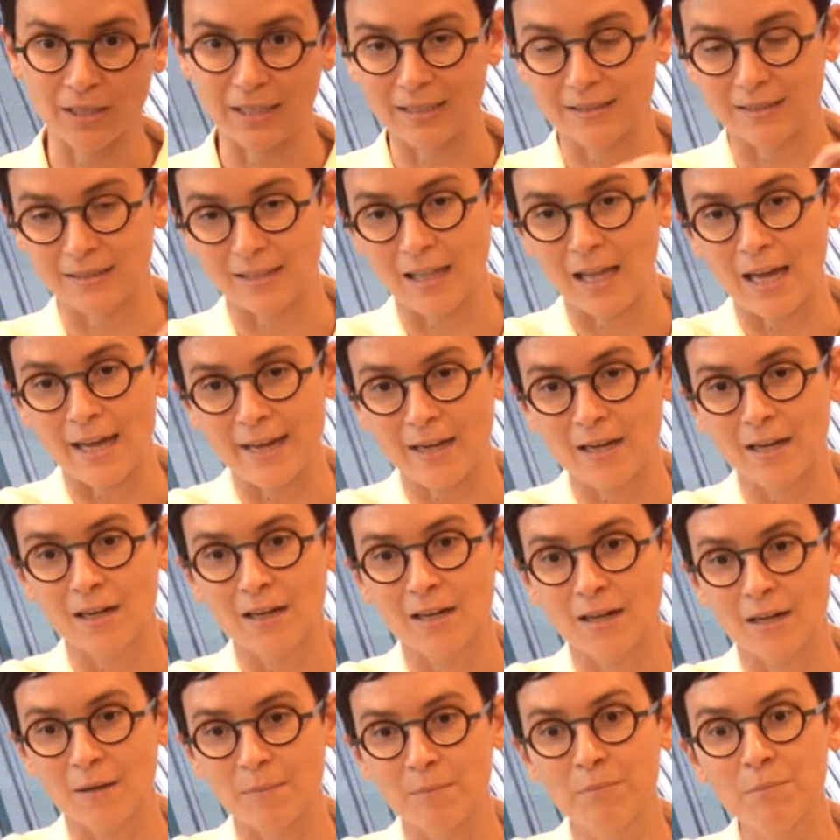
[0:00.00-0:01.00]
it's like
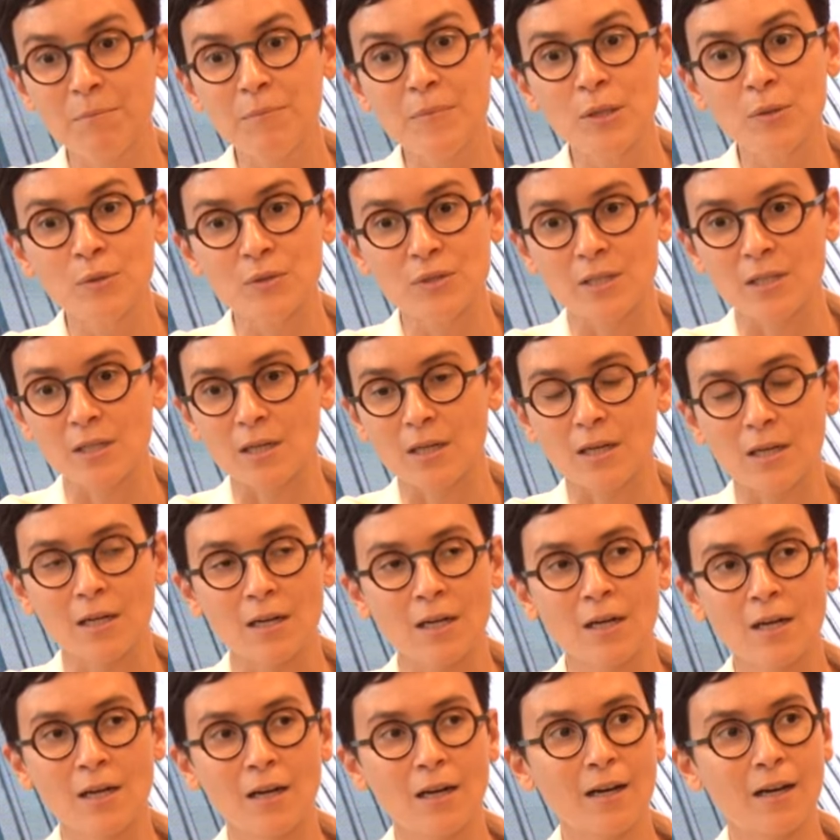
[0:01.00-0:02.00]
a music,
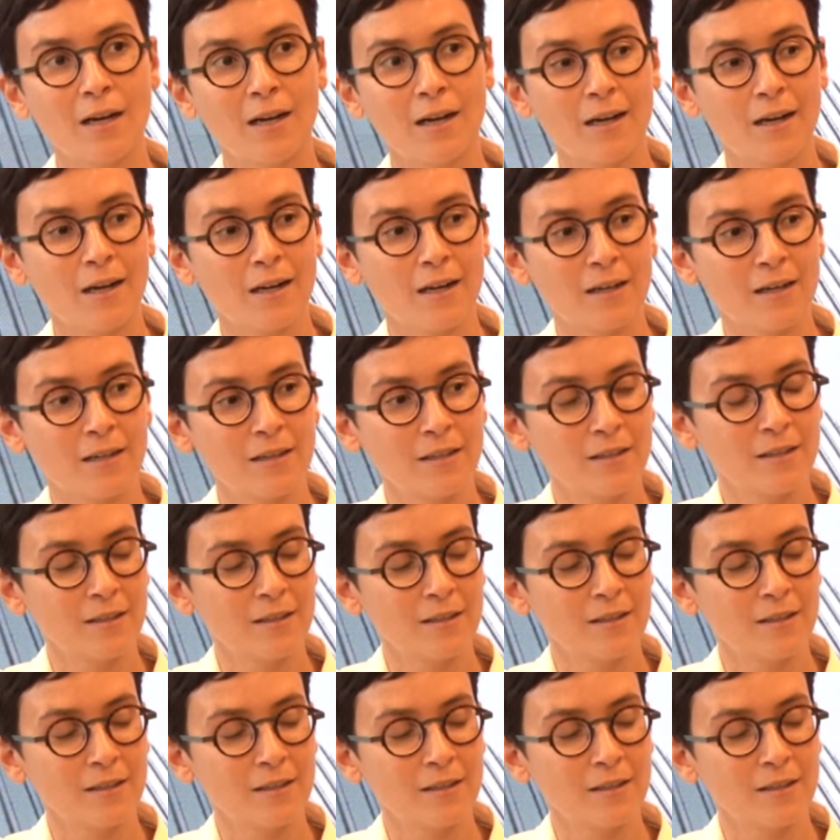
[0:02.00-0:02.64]
uh,